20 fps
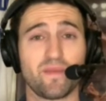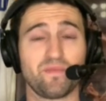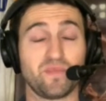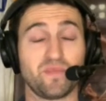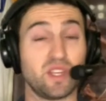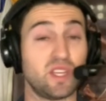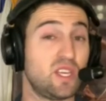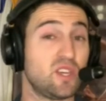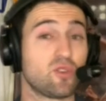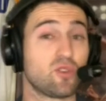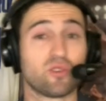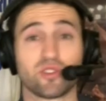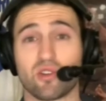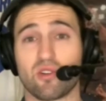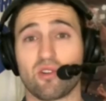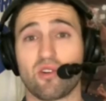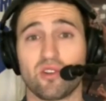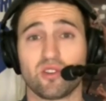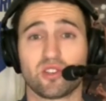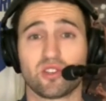the Eagles
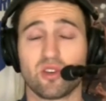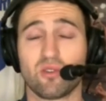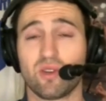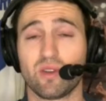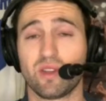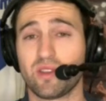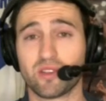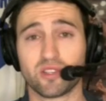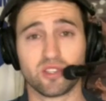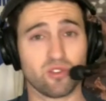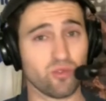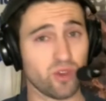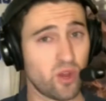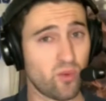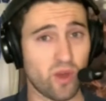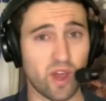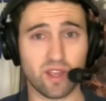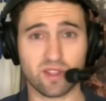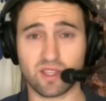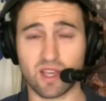are also in this
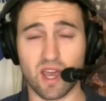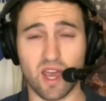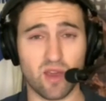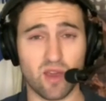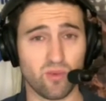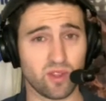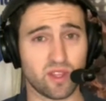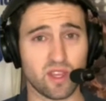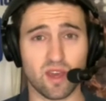three-way tie with